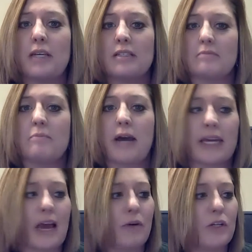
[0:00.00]
piece.
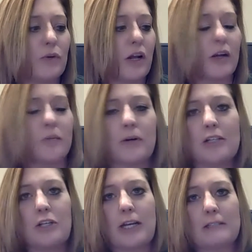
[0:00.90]
Mike, how are we doing on our
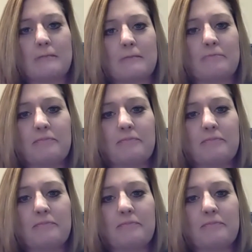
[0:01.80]
project?